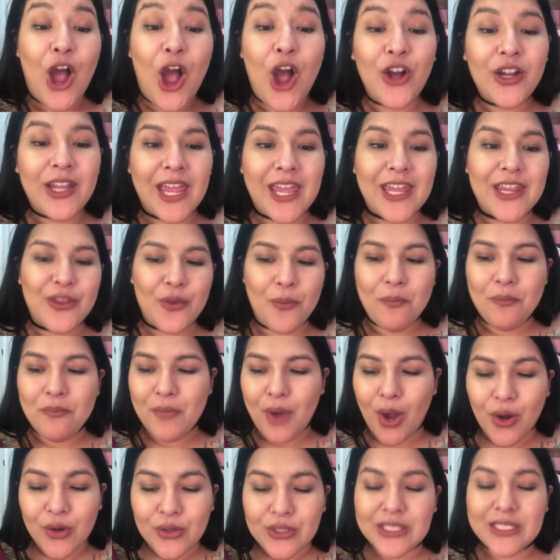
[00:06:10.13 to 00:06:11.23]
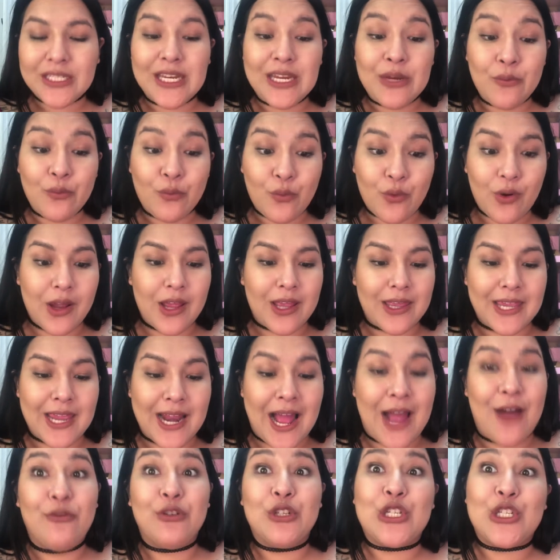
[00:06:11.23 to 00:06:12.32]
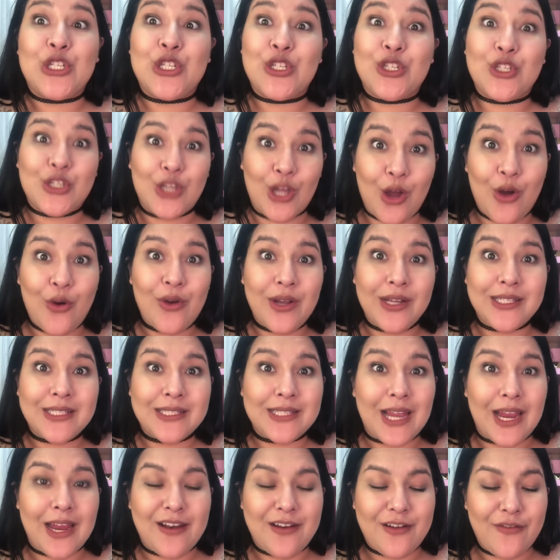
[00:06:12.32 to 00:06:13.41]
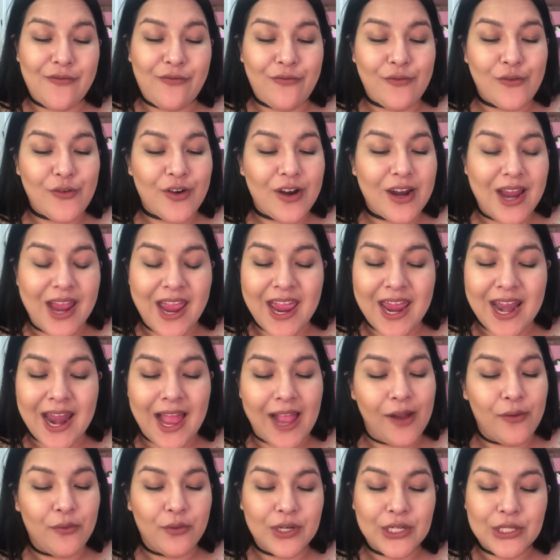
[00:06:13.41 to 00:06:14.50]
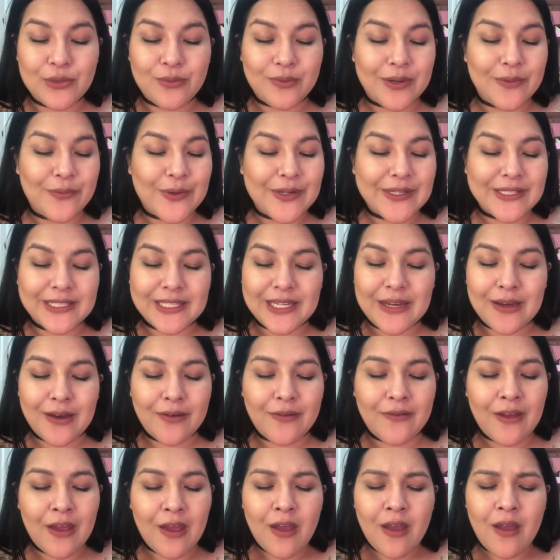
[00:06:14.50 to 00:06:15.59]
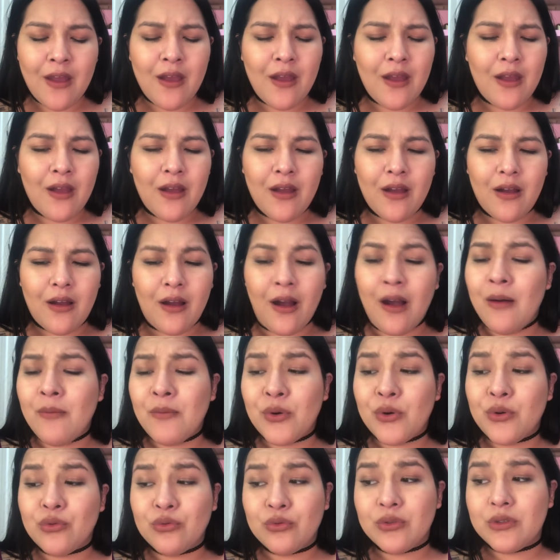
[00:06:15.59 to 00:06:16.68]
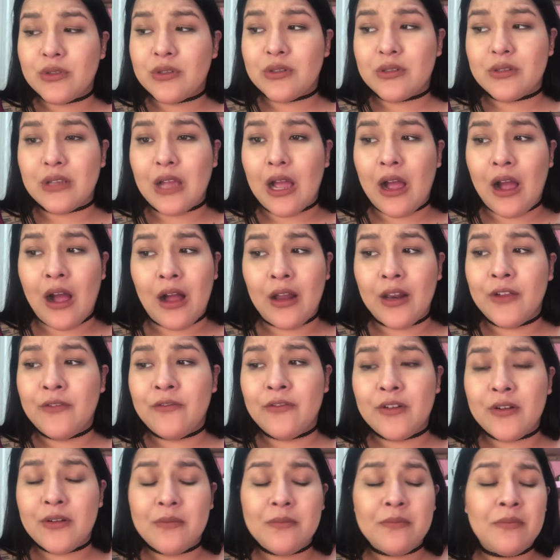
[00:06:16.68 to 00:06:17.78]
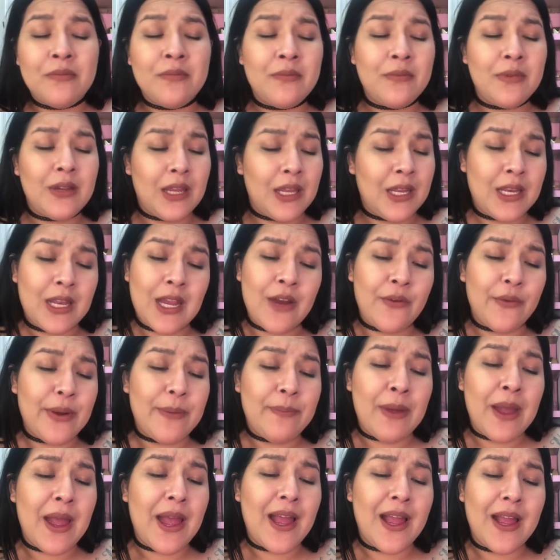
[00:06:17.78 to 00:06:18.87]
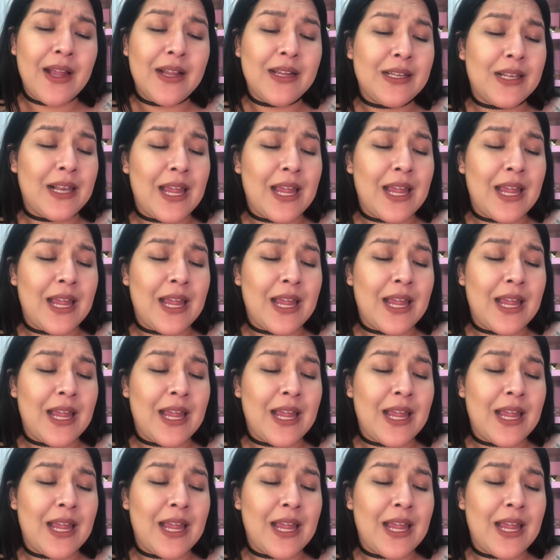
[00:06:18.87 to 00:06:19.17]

Okay, the mostly one that I was so excited for, and I wish we received almost all of them in every pack.